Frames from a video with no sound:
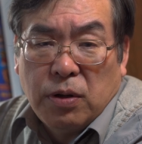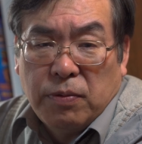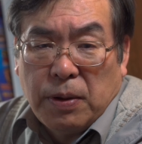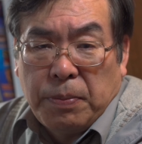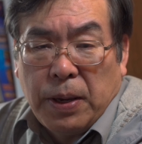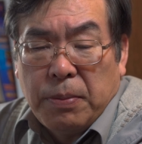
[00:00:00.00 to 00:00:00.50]
of
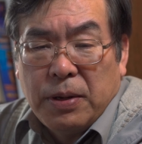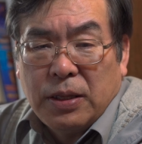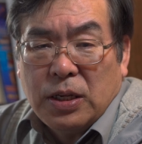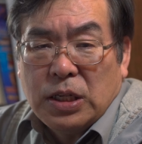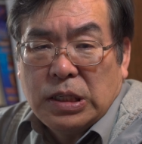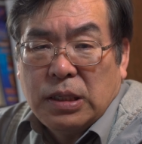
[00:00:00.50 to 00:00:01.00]
the payment
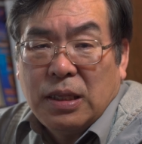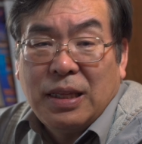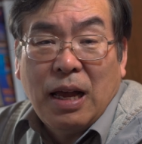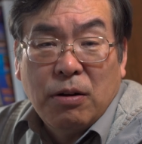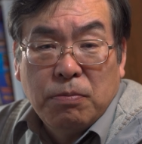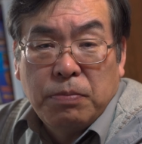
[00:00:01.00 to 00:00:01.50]
is
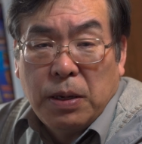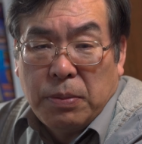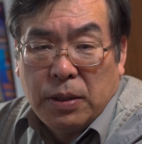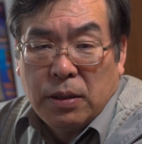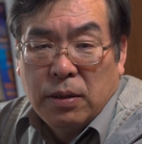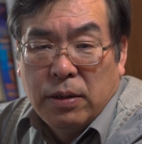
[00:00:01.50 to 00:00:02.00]
down
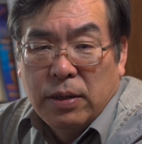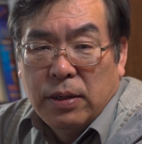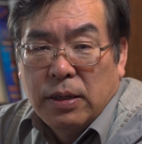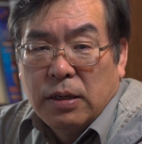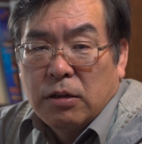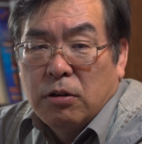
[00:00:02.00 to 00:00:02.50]
payment.
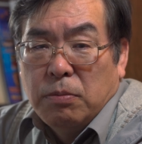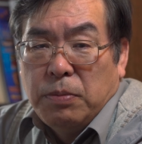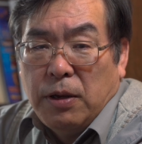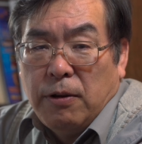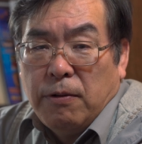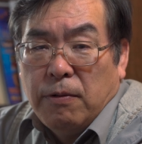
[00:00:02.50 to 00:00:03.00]
Could
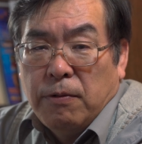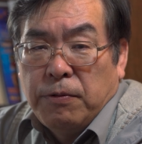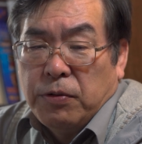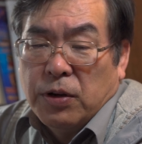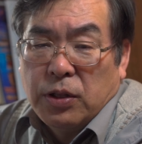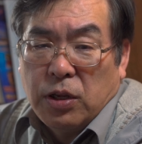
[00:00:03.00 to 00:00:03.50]
be a
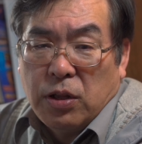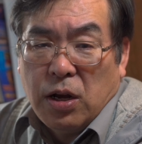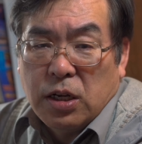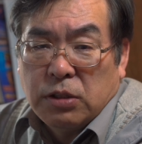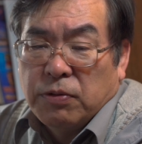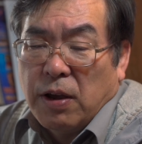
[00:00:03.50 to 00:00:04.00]
few $100,
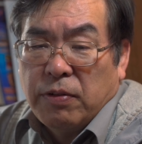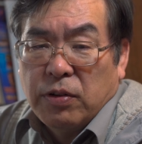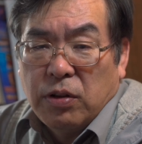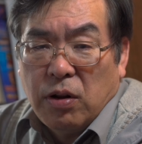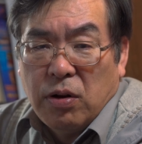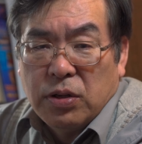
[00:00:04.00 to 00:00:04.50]

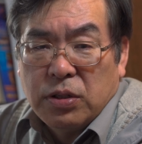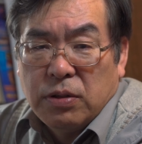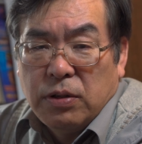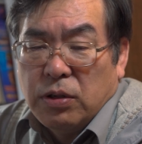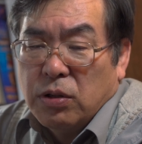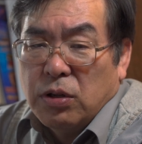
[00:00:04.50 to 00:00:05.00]
$500.
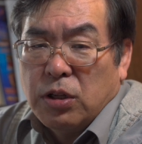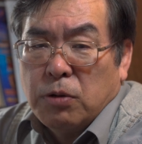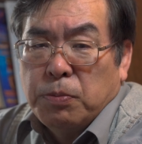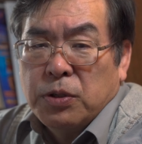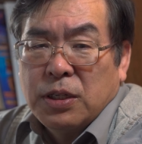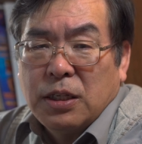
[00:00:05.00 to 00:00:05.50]
You don't need to
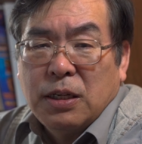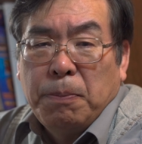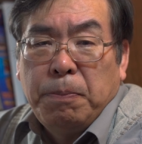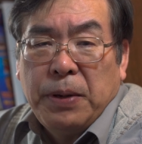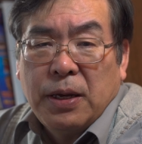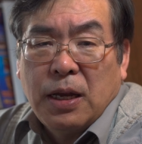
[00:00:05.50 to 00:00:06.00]
put such a
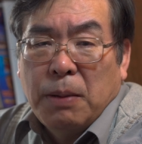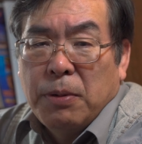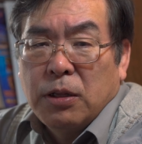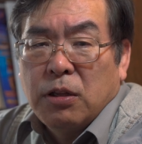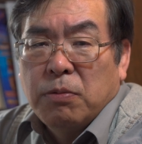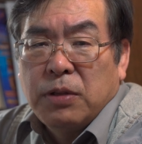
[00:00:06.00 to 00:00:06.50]
big
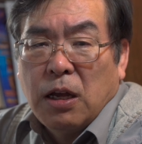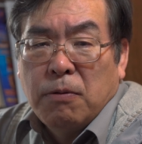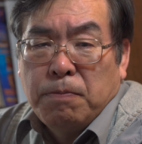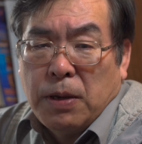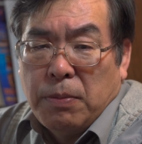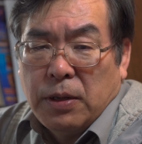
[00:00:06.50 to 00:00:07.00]
amount of
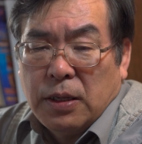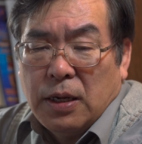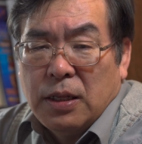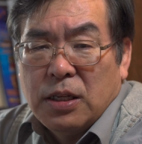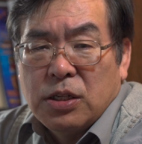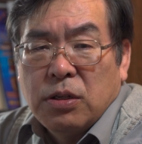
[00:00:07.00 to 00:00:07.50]
down payment
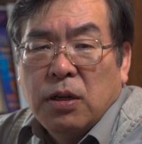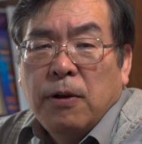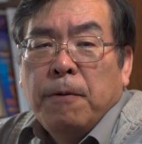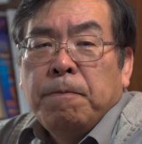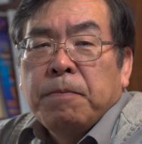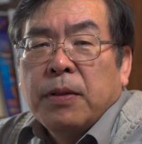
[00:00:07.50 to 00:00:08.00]
in this
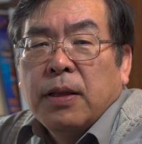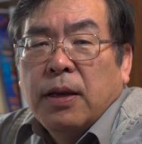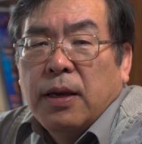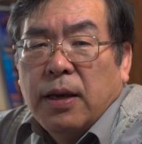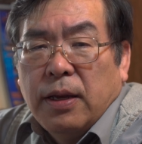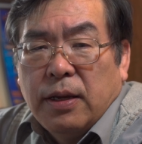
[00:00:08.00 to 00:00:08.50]

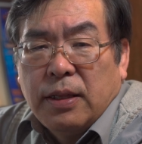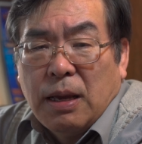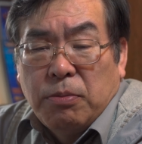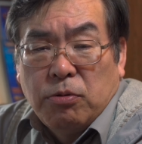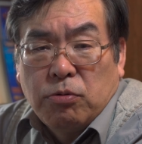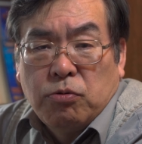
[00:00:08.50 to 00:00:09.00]

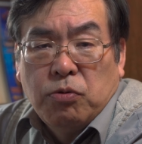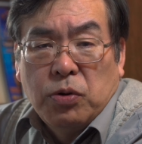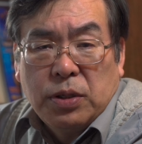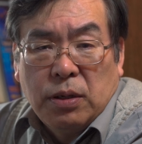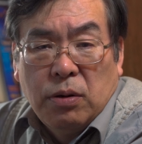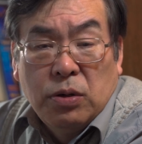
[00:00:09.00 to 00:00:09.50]
double
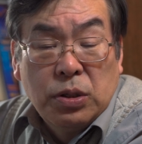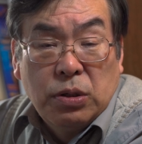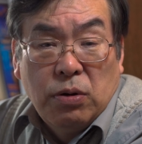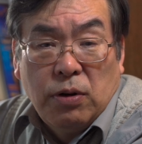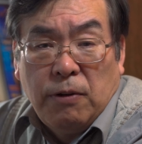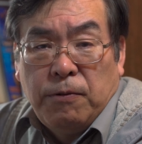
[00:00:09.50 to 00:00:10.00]
closing.
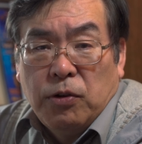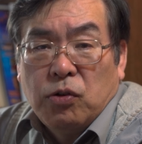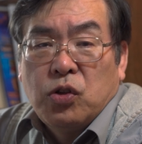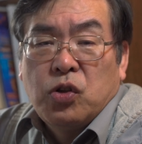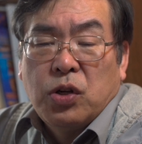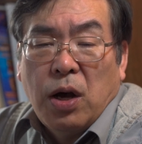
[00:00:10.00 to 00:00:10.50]
Also, if you
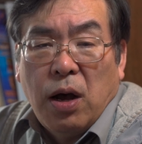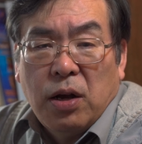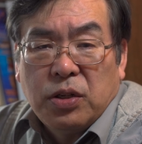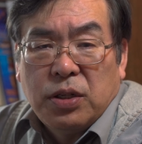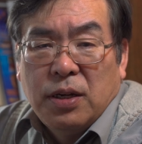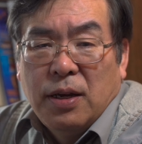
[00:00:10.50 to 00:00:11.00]

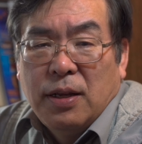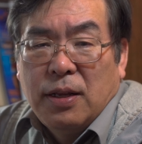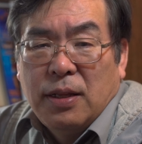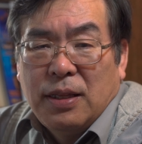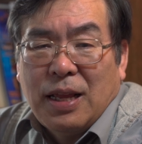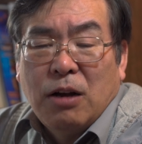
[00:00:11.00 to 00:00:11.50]
charge
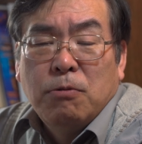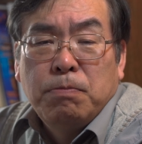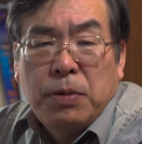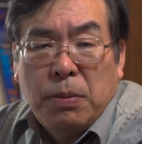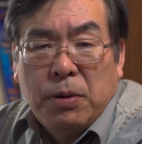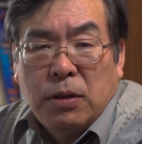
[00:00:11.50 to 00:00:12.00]
down
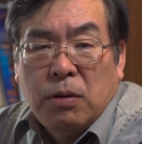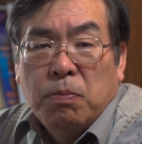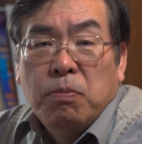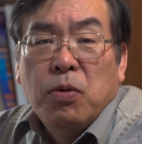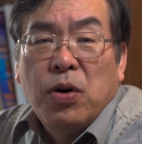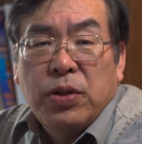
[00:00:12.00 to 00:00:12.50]
payment
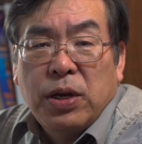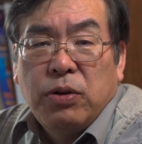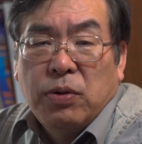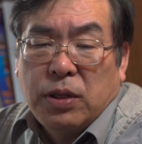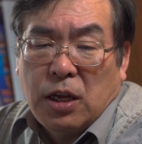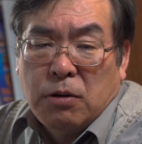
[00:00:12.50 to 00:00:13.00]
more than
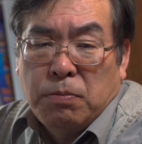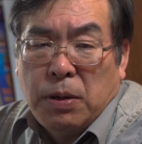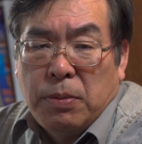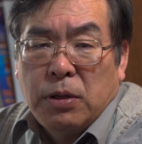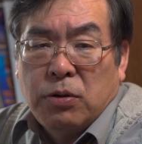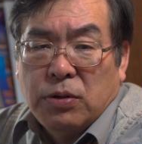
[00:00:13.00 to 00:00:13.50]
your down
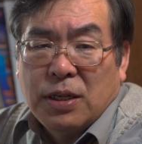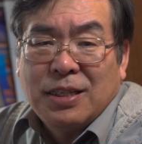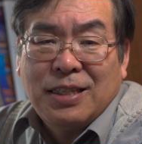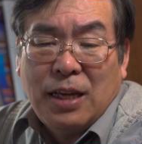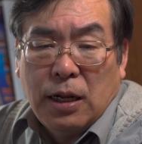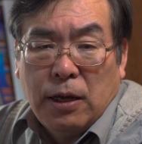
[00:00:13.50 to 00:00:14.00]
payment to the
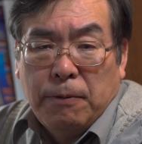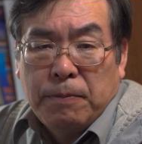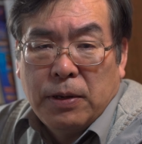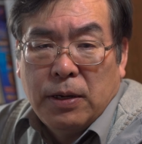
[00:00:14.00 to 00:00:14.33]
seller,